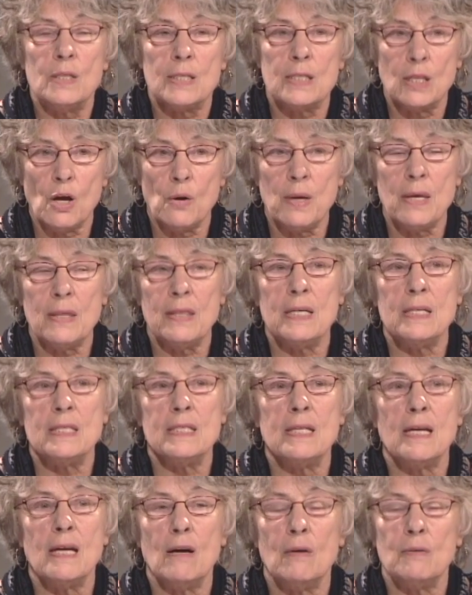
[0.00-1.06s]
slowing
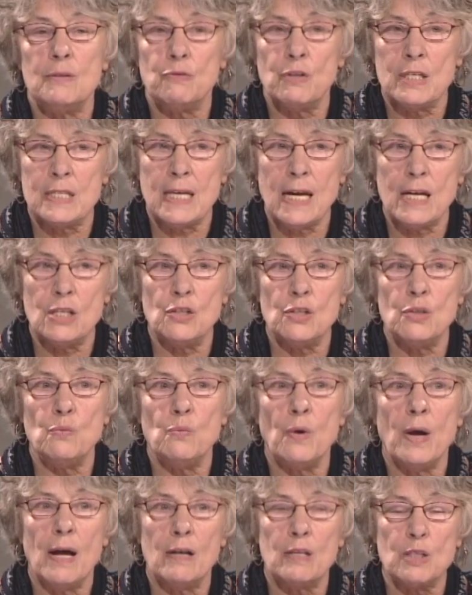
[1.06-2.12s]
things down,
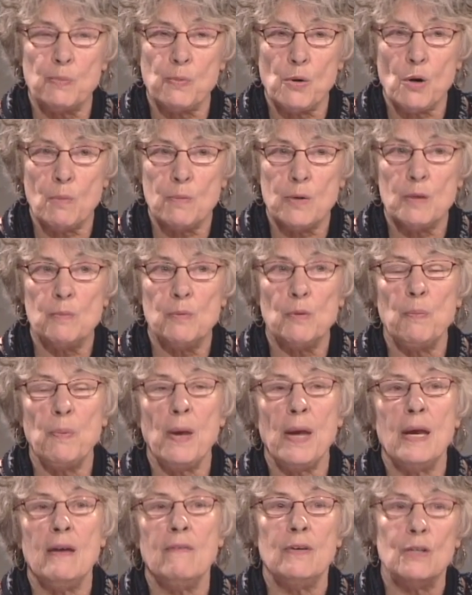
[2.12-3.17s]
retention wells, permeable
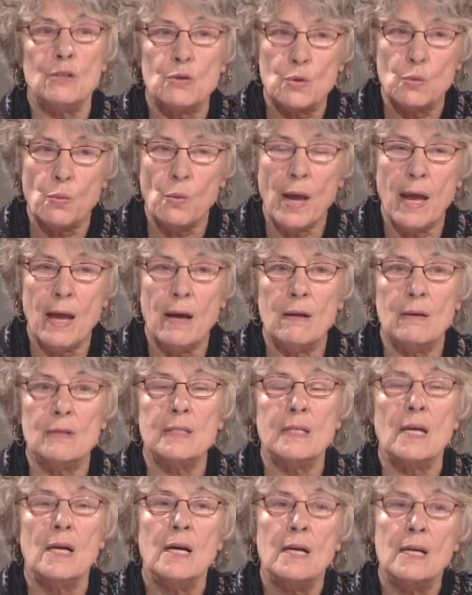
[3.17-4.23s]
paving,
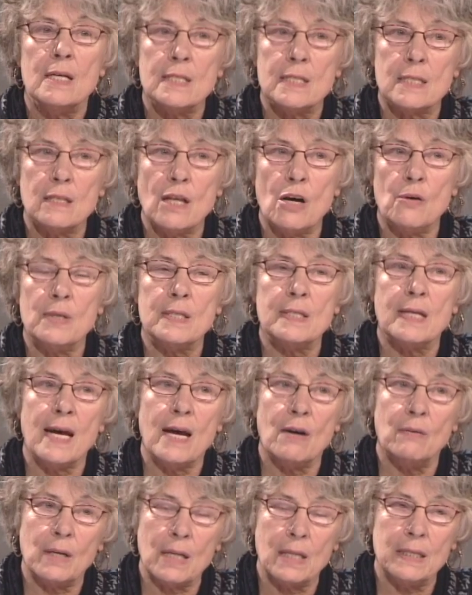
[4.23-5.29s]
swales, slow it
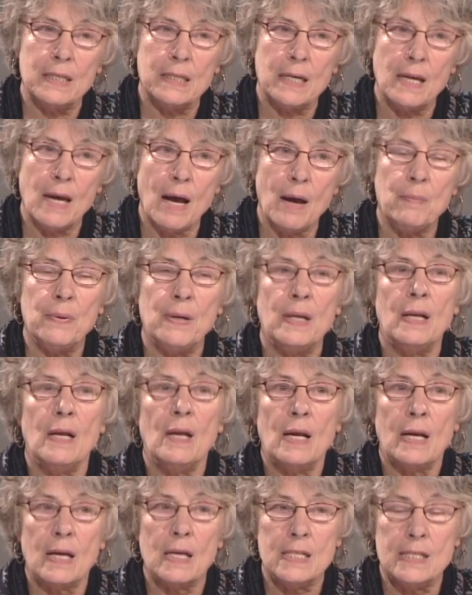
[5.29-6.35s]
down, clean it up,
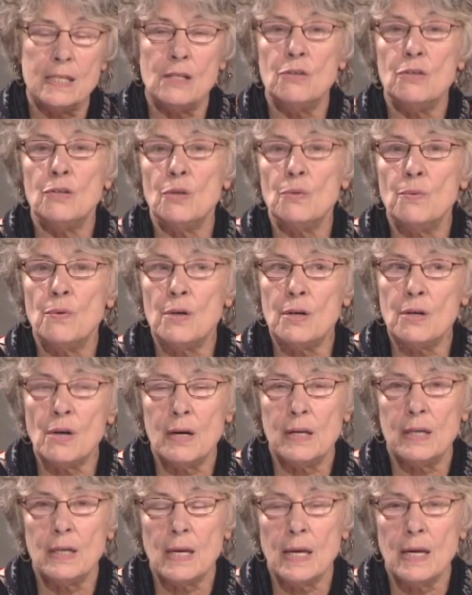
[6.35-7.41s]
continue to work
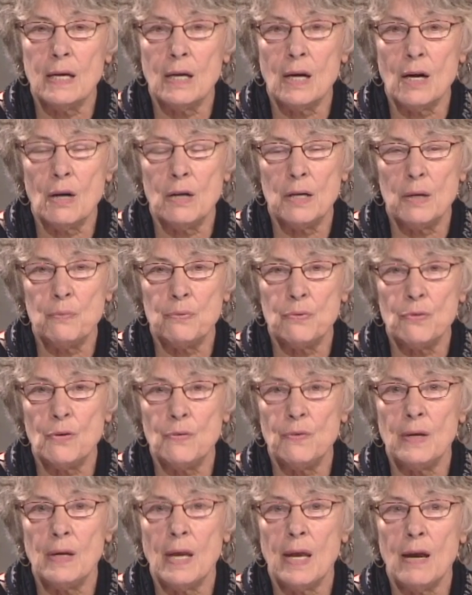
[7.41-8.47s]
on
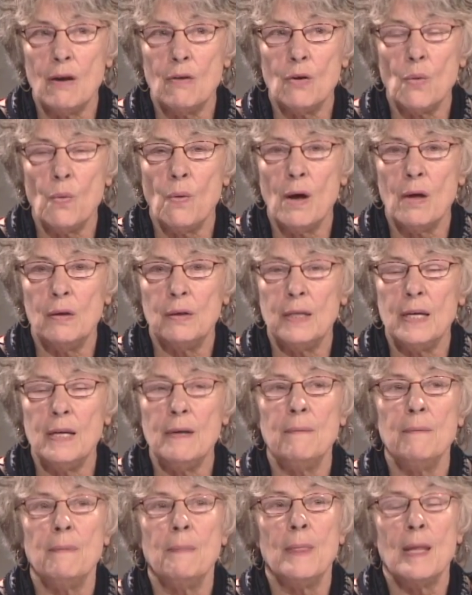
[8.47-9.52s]
improving air quality,